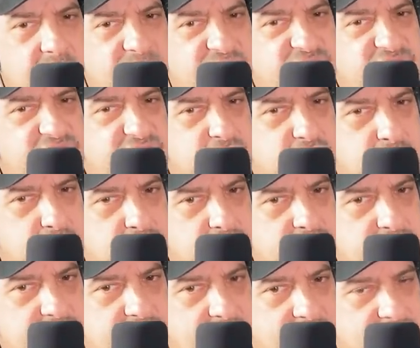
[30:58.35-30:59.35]
officially
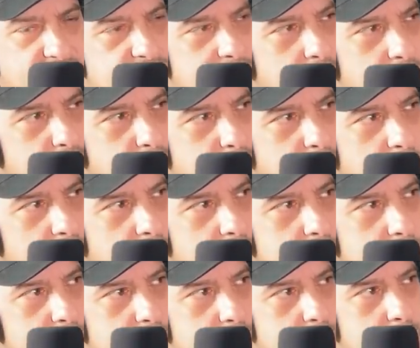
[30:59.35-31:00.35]
Stanfa's
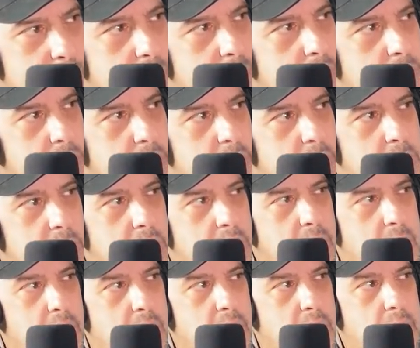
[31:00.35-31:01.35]
underboss,
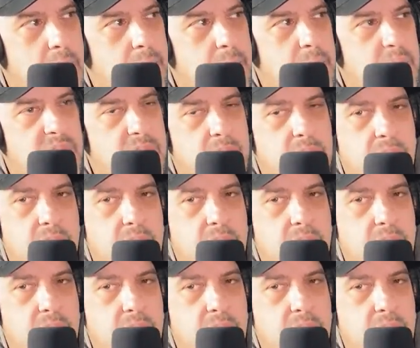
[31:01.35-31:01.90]
um,